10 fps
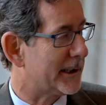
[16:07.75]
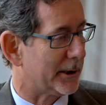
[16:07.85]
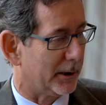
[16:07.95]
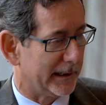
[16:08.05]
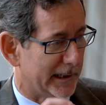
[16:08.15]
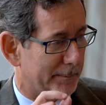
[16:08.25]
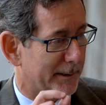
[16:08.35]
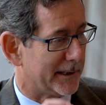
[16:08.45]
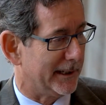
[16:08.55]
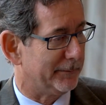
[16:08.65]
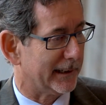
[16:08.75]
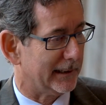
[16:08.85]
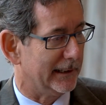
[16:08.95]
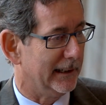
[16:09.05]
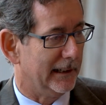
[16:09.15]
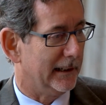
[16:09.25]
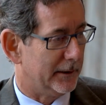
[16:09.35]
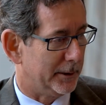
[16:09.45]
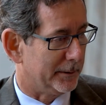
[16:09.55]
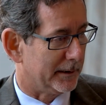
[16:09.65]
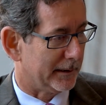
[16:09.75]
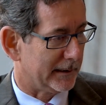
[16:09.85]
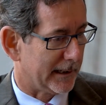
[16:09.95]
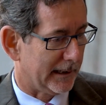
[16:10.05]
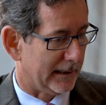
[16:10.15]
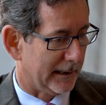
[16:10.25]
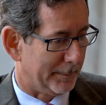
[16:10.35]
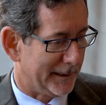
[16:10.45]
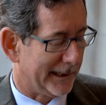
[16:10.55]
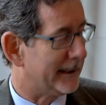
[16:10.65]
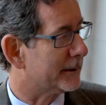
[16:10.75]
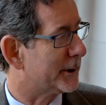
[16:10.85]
targeted specifically to a particular